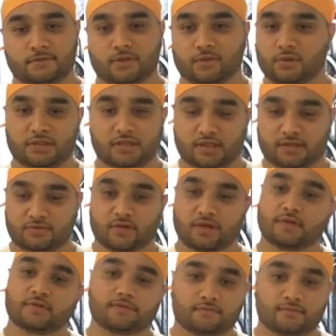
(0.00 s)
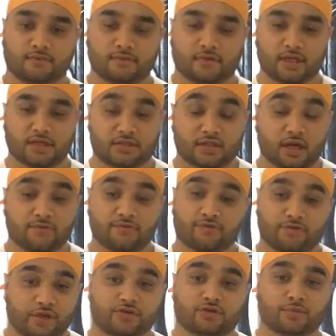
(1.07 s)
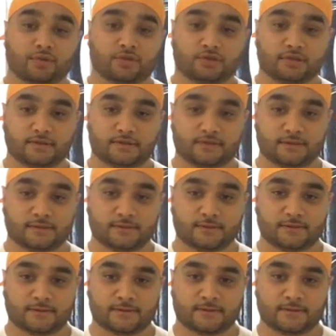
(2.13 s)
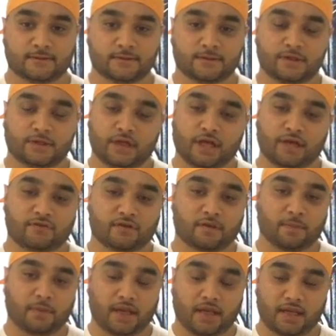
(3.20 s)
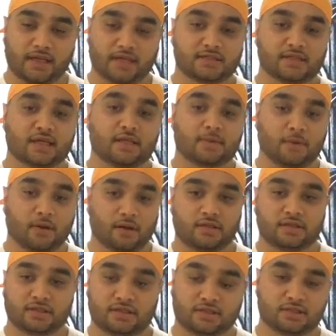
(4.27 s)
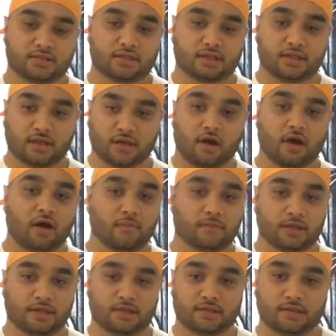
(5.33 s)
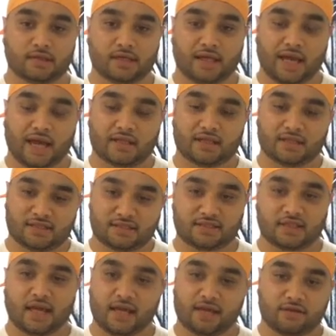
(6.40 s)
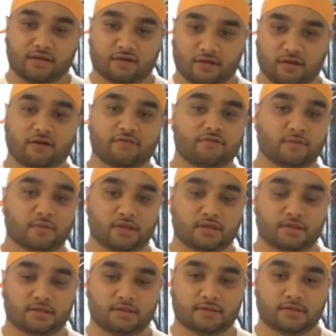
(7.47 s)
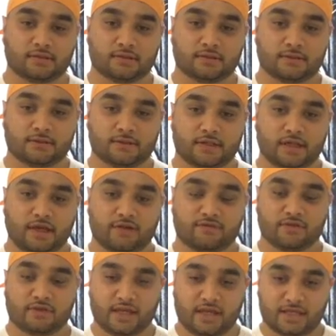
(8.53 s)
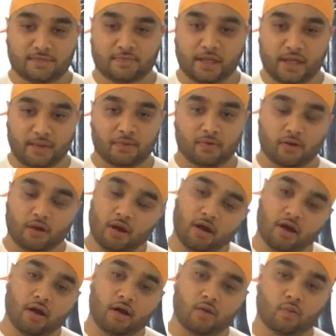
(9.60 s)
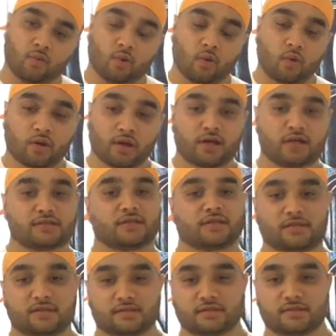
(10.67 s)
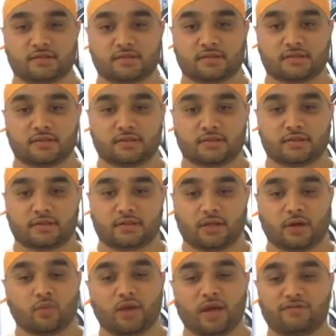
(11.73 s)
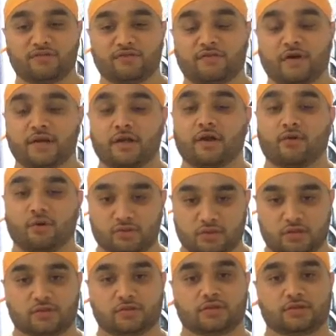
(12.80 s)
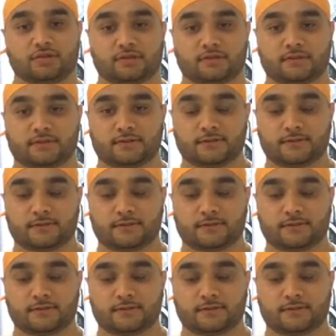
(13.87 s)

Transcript: So he says, right, it's time for retribution. If the police and the politicians and the army and the state, the government, if these people are organizing this, then we have to find our own solutions.